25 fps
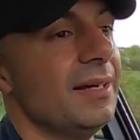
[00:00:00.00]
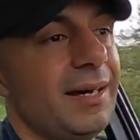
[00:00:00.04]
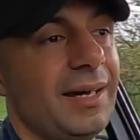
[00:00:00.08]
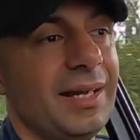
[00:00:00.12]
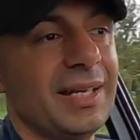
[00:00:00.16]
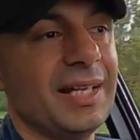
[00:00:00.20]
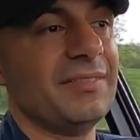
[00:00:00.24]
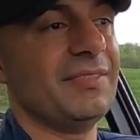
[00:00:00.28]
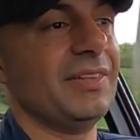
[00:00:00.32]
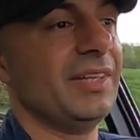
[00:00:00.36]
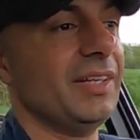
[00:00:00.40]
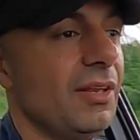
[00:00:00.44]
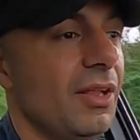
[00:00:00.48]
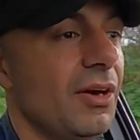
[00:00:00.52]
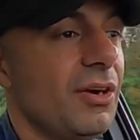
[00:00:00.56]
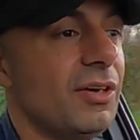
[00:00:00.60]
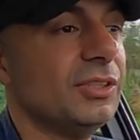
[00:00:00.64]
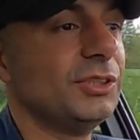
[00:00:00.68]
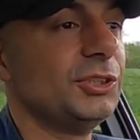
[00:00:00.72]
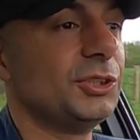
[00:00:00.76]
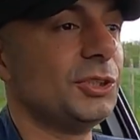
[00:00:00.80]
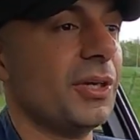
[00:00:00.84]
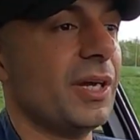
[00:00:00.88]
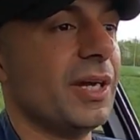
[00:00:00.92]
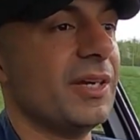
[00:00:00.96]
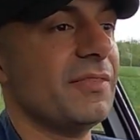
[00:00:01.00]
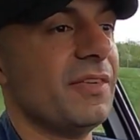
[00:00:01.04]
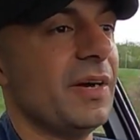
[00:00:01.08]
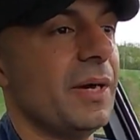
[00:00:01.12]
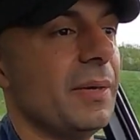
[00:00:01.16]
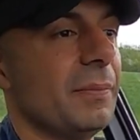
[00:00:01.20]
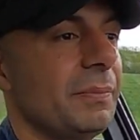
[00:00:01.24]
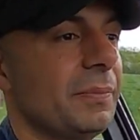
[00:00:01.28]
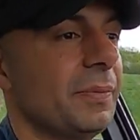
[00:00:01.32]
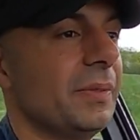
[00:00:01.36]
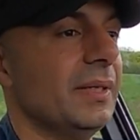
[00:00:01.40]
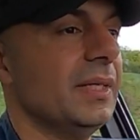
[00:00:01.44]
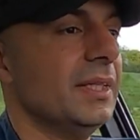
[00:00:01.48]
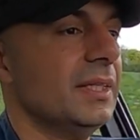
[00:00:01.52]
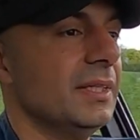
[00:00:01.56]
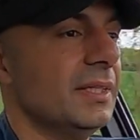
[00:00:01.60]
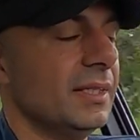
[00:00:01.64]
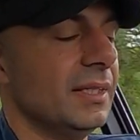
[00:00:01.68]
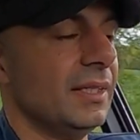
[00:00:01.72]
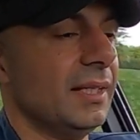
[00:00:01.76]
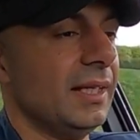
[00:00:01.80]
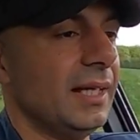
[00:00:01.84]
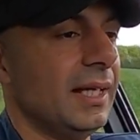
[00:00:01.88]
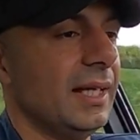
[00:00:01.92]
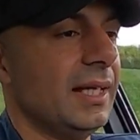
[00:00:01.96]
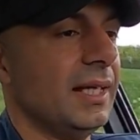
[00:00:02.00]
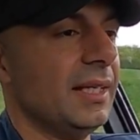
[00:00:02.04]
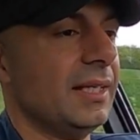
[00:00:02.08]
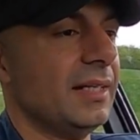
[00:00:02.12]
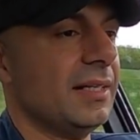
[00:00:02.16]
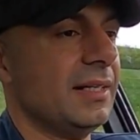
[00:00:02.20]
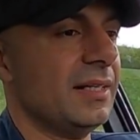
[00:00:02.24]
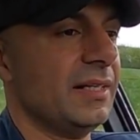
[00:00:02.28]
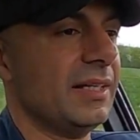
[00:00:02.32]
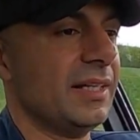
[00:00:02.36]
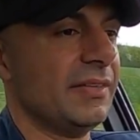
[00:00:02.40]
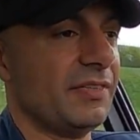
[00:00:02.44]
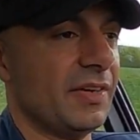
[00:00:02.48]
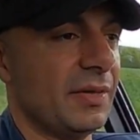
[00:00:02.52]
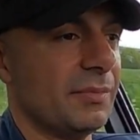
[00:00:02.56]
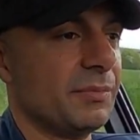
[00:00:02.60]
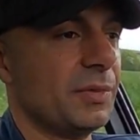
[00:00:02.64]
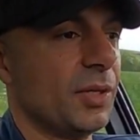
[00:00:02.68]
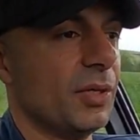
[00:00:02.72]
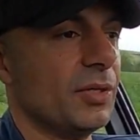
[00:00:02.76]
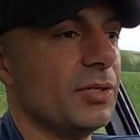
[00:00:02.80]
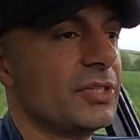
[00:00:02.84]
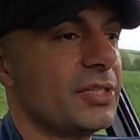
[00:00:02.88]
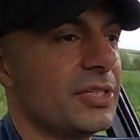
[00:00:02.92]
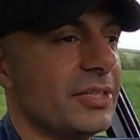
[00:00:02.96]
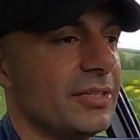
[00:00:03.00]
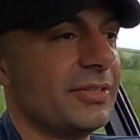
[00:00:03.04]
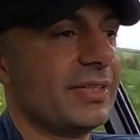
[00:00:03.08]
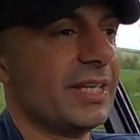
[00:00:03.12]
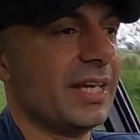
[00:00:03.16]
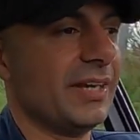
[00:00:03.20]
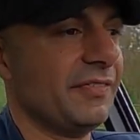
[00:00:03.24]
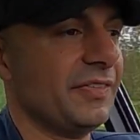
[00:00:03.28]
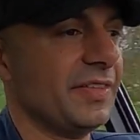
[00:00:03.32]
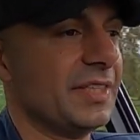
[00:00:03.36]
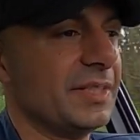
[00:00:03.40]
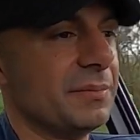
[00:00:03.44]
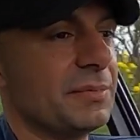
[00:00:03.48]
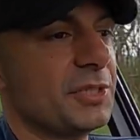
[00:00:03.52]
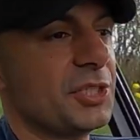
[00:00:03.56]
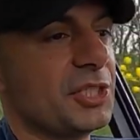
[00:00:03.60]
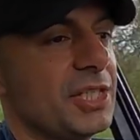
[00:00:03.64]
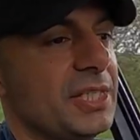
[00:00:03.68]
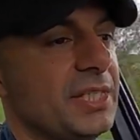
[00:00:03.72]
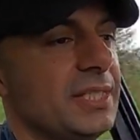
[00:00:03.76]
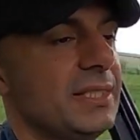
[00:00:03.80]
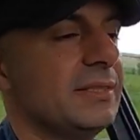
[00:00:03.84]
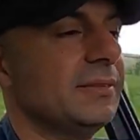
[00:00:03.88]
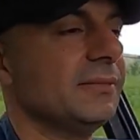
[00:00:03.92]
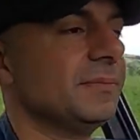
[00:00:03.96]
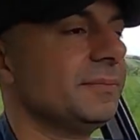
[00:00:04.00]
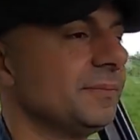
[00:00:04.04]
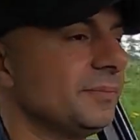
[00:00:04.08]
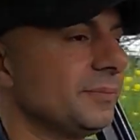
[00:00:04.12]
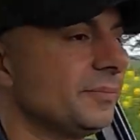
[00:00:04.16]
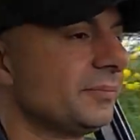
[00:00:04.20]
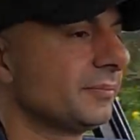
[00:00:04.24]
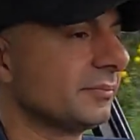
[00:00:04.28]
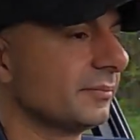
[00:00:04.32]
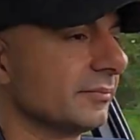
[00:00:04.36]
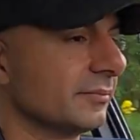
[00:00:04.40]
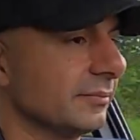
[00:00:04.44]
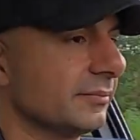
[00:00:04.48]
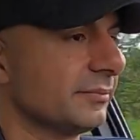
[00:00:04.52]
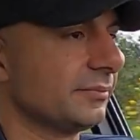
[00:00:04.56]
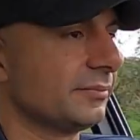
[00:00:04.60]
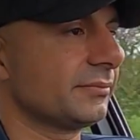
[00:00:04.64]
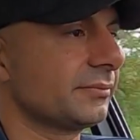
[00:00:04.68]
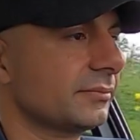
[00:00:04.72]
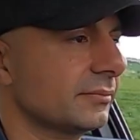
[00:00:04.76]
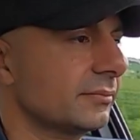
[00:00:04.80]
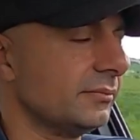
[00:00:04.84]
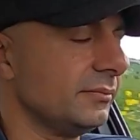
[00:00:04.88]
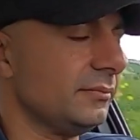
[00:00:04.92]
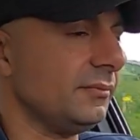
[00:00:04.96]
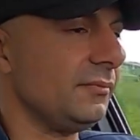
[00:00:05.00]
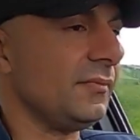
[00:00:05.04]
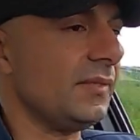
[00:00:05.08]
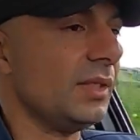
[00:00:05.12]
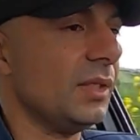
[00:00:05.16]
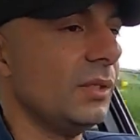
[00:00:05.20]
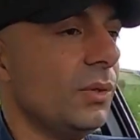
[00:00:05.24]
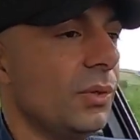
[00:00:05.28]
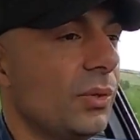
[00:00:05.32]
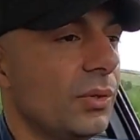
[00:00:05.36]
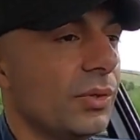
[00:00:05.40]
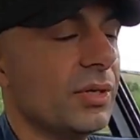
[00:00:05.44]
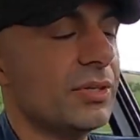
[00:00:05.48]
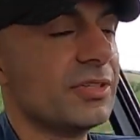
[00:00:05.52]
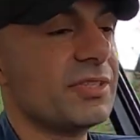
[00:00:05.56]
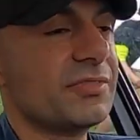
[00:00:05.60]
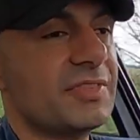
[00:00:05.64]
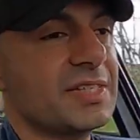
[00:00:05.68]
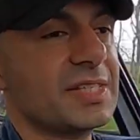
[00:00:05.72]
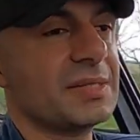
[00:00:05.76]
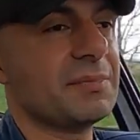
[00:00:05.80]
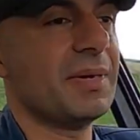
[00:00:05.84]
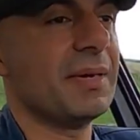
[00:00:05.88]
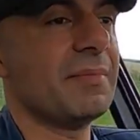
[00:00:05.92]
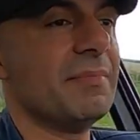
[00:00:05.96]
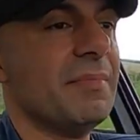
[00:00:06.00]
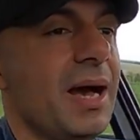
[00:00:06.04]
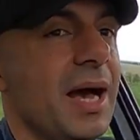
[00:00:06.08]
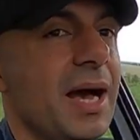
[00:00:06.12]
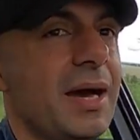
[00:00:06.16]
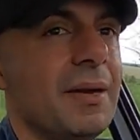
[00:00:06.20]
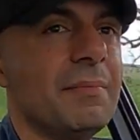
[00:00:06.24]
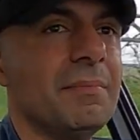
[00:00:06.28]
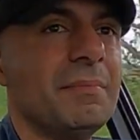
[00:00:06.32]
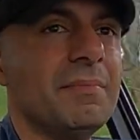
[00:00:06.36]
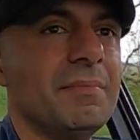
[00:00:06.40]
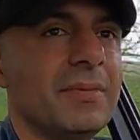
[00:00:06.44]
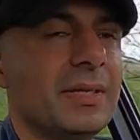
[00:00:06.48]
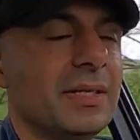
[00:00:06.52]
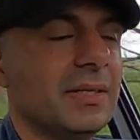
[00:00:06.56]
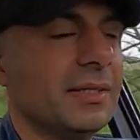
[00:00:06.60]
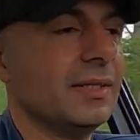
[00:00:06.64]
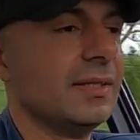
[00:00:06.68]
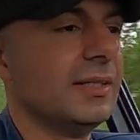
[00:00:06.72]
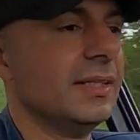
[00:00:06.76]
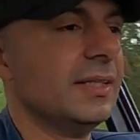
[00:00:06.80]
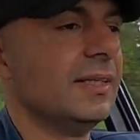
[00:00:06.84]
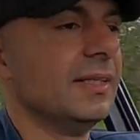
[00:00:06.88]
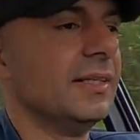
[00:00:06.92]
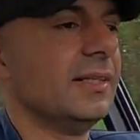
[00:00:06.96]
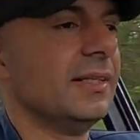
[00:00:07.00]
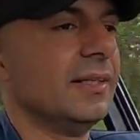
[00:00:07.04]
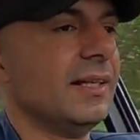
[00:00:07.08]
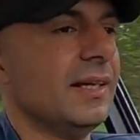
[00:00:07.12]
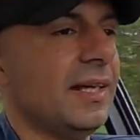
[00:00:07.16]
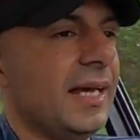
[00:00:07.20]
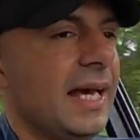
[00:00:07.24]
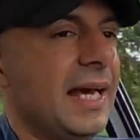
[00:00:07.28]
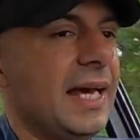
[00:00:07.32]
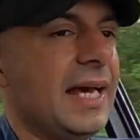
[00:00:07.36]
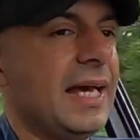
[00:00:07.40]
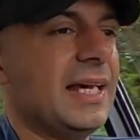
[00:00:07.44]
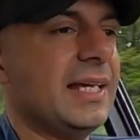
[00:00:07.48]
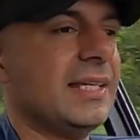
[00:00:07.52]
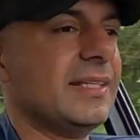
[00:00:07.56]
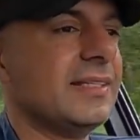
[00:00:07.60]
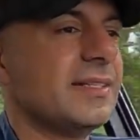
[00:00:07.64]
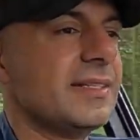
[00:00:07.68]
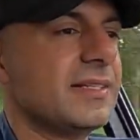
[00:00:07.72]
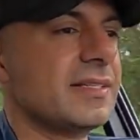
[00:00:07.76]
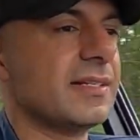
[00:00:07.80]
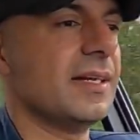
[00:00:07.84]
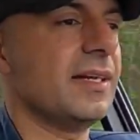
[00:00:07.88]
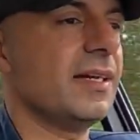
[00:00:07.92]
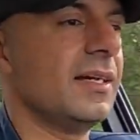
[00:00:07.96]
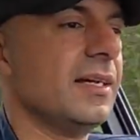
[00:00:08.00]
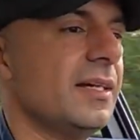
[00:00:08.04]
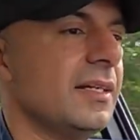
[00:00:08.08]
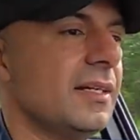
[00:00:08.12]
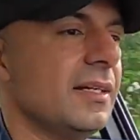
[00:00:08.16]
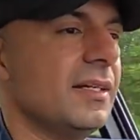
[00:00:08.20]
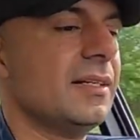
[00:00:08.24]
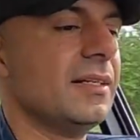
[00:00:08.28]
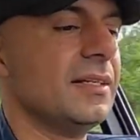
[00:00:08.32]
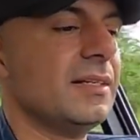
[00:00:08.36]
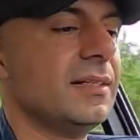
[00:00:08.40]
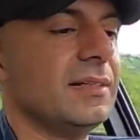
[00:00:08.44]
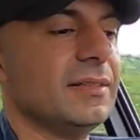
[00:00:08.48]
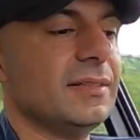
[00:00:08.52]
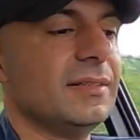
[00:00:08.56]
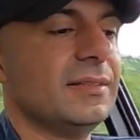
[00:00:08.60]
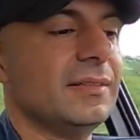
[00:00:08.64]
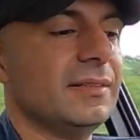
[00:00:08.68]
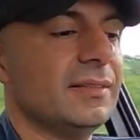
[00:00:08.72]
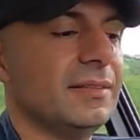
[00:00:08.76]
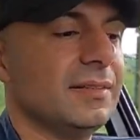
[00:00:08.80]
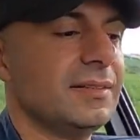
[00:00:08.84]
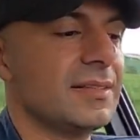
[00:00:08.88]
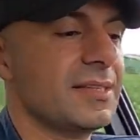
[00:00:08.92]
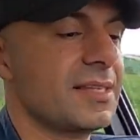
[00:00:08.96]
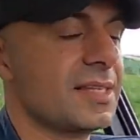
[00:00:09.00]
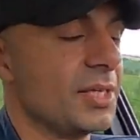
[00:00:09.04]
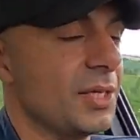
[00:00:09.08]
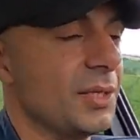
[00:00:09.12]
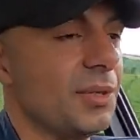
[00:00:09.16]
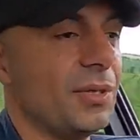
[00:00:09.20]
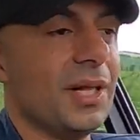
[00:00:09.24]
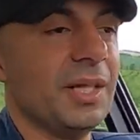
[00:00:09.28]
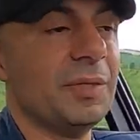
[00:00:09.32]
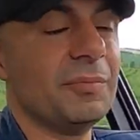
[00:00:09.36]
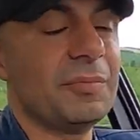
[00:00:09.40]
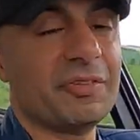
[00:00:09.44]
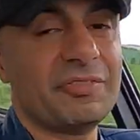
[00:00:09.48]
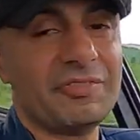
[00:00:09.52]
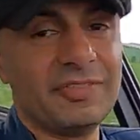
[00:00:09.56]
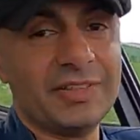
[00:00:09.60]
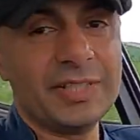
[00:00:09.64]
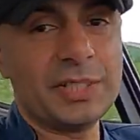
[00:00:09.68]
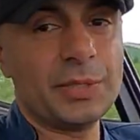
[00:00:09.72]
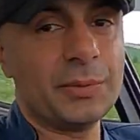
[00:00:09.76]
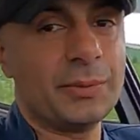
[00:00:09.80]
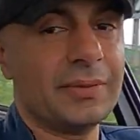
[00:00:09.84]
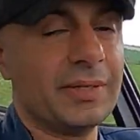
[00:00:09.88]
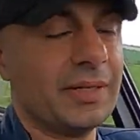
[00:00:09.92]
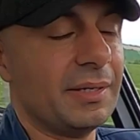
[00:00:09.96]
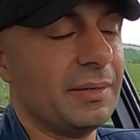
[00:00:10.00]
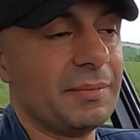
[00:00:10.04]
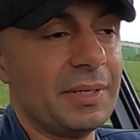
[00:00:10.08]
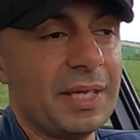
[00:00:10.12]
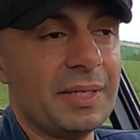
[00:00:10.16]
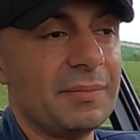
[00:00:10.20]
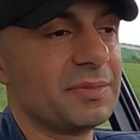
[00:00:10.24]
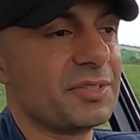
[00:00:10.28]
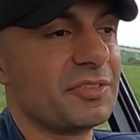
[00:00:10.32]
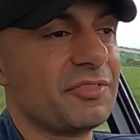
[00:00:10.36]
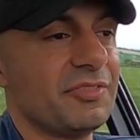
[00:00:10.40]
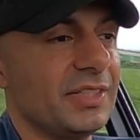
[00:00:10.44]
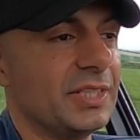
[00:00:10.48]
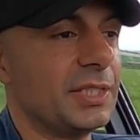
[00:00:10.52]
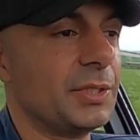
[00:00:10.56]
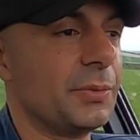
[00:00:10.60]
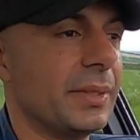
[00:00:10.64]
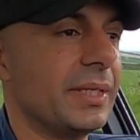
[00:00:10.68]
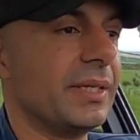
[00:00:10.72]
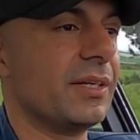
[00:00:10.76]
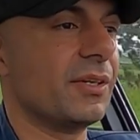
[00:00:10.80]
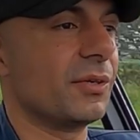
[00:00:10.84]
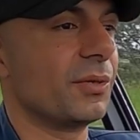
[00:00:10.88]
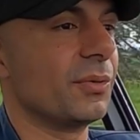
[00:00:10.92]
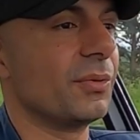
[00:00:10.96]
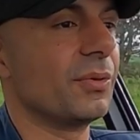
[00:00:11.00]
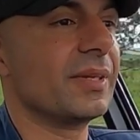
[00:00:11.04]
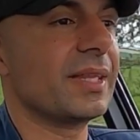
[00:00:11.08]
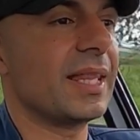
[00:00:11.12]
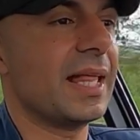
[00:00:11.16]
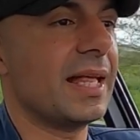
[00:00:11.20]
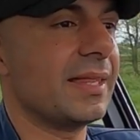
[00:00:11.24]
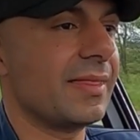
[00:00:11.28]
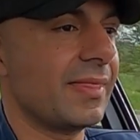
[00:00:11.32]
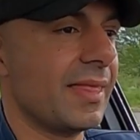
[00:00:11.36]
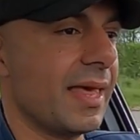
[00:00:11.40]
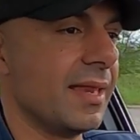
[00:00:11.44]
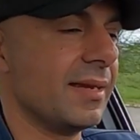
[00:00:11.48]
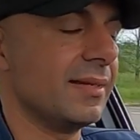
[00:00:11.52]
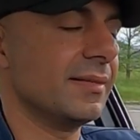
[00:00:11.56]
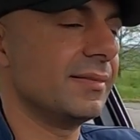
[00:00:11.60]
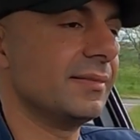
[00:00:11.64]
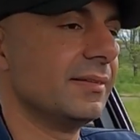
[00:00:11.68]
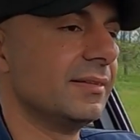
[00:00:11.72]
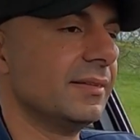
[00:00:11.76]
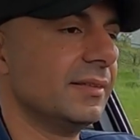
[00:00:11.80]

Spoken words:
I'll have a long drive up if I'm going to Cafe in the Machine or going to visit my mum, and so I'll be able to fill you in on all of that then.